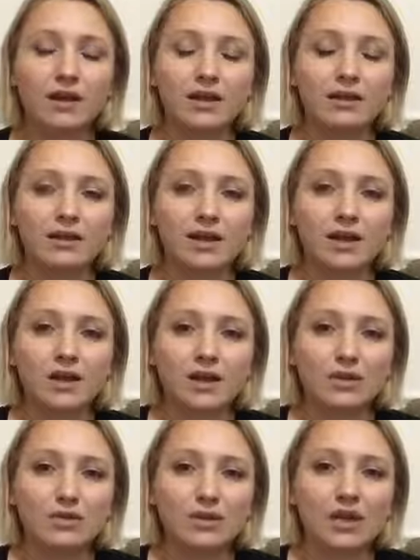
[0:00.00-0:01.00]
and
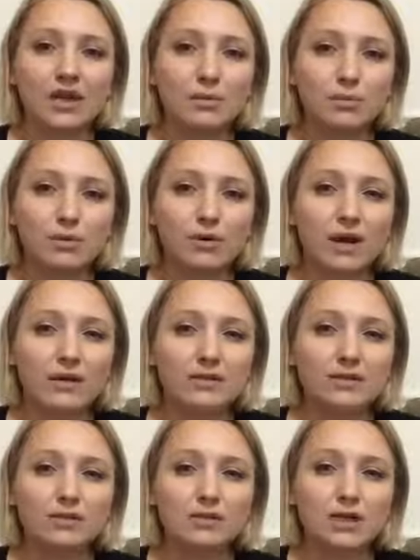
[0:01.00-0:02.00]
you keep
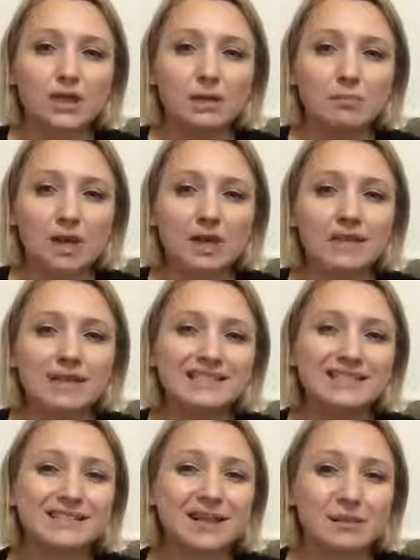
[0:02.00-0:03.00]
progressing, you keep making
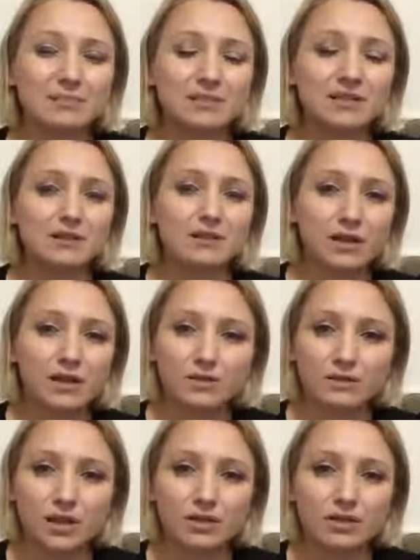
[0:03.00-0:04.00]
steps in the right
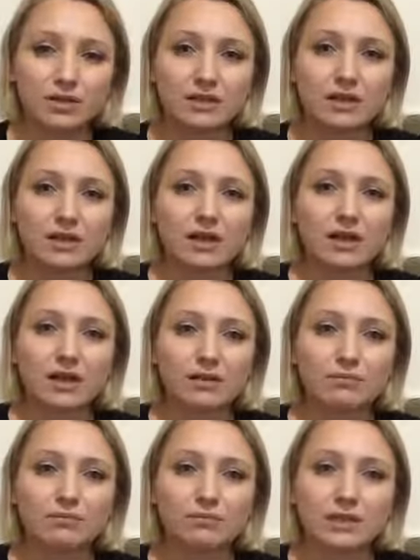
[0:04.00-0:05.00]
direction.
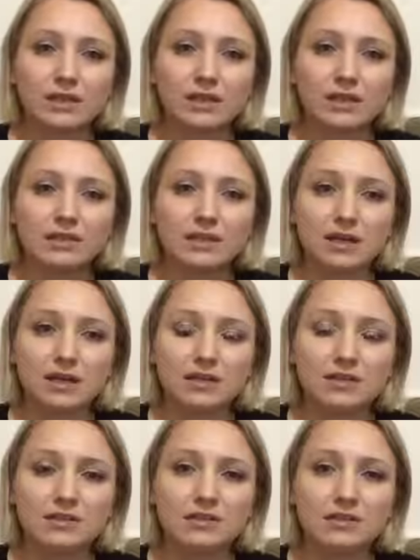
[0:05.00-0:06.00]
It really
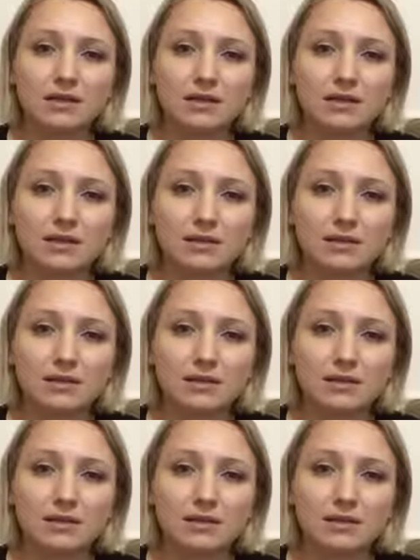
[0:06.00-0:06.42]
does.